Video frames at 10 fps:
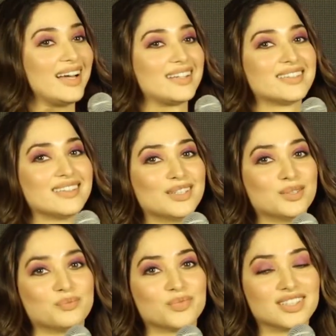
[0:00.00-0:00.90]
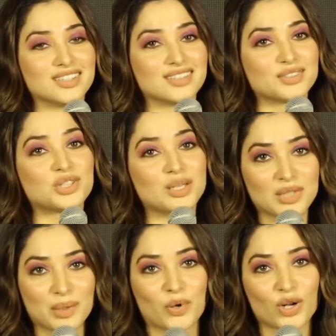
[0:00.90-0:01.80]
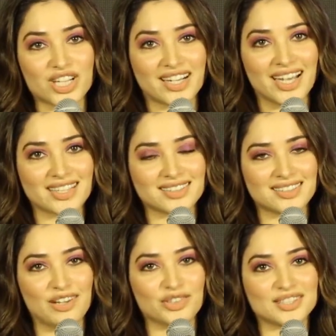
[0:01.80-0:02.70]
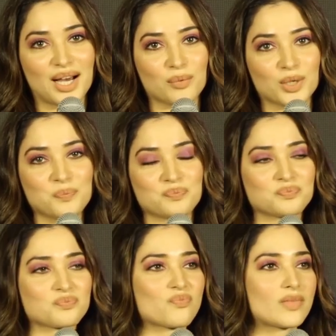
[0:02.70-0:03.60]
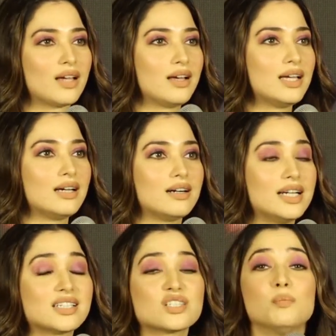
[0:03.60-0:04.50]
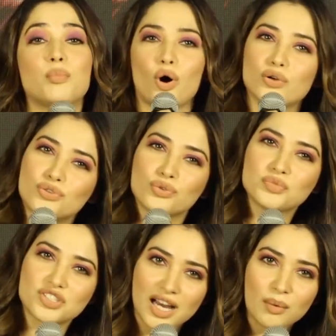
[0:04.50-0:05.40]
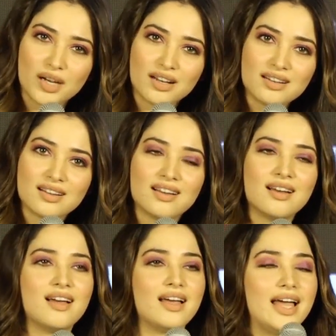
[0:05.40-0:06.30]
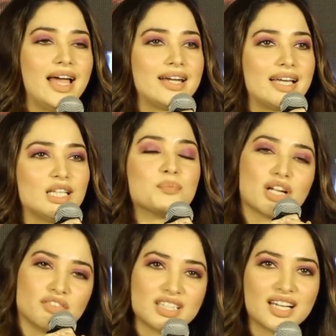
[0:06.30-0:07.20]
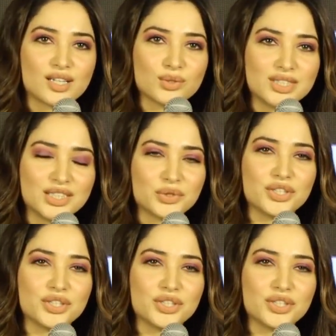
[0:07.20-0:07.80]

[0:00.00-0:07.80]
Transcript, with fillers: that uh, uh, to give me a project like eleventh Hour. Uh, it is a boardroom drama, and I think Praveen Garu, Dean